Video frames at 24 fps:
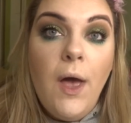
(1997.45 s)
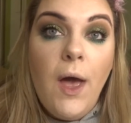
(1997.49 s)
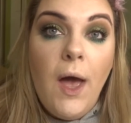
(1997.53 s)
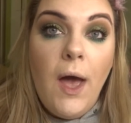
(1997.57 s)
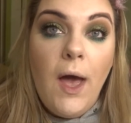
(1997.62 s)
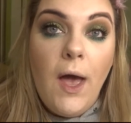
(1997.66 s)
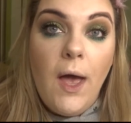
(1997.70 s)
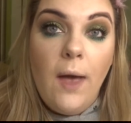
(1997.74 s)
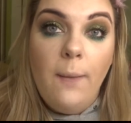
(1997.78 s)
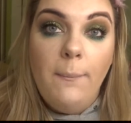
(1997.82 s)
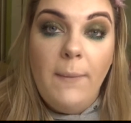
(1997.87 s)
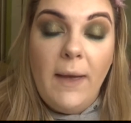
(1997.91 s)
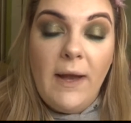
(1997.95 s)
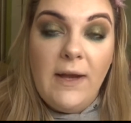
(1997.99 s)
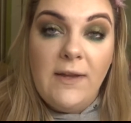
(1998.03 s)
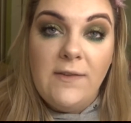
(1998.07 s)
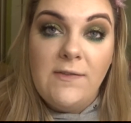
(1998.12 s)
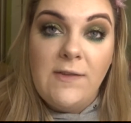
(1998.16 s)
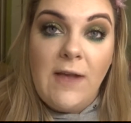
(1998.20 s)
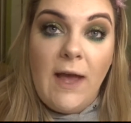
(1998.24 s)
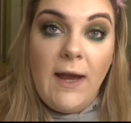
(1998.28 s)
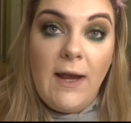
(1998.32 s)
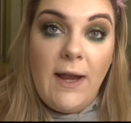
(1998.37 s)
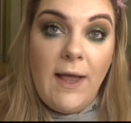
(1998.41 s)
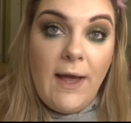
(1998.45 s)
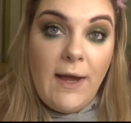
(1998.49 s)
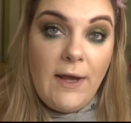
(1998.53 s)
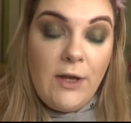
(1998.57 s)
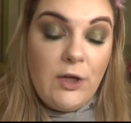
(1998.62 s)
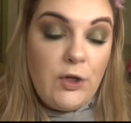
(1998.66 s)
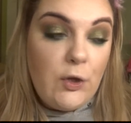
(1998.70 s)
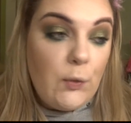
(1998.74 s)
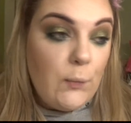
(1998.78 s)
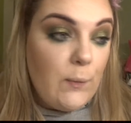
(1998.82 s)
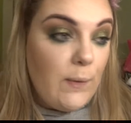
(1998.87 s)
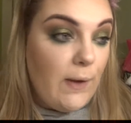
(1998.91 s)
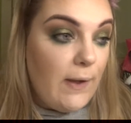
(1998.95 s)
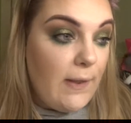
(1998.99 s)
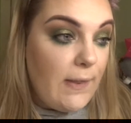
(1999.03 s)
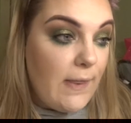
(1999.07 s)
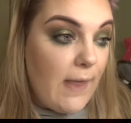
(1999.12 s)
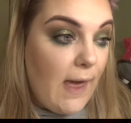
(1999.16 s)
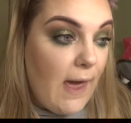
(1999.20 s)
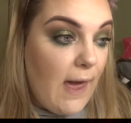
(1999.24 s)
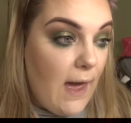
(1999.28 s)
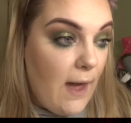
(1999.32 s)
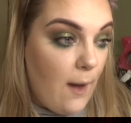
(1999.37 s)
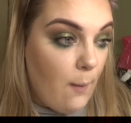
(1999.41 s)
and I tight lined with
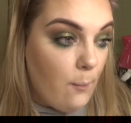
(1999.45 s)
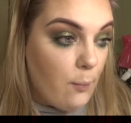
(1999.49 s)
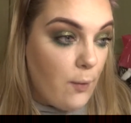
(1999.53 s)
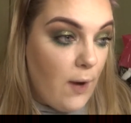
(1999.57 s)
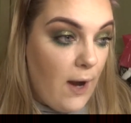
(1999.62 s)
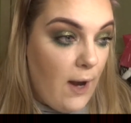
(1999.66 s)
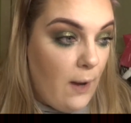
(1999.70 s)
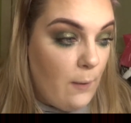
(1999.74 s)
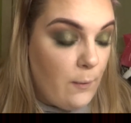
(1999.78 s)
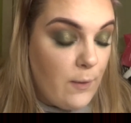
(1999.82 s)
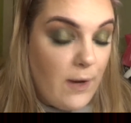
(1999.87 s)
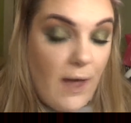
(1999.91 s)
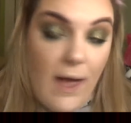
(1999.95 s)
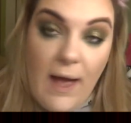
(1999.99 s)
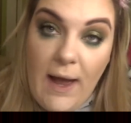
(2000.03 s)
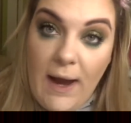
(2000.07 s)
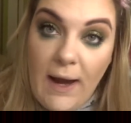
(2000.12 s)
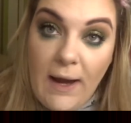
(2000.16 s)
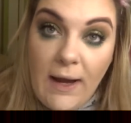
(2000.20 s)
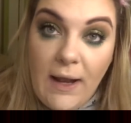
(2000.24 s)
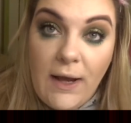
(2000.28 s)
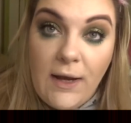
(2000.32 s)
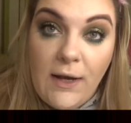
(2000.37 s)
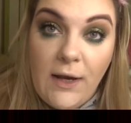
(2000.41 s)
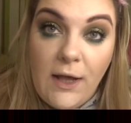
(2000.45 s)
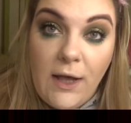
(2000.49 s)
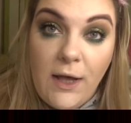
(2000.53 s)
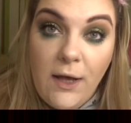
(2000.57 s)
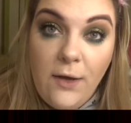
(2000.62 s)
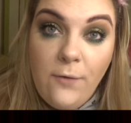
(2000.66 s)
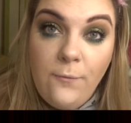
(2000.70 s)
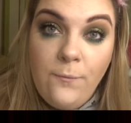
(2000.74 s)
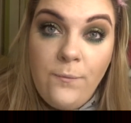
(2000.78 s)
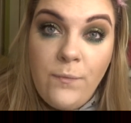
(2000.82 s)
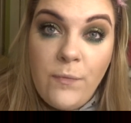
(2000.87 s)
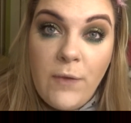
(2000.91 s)
a brown eyeliner.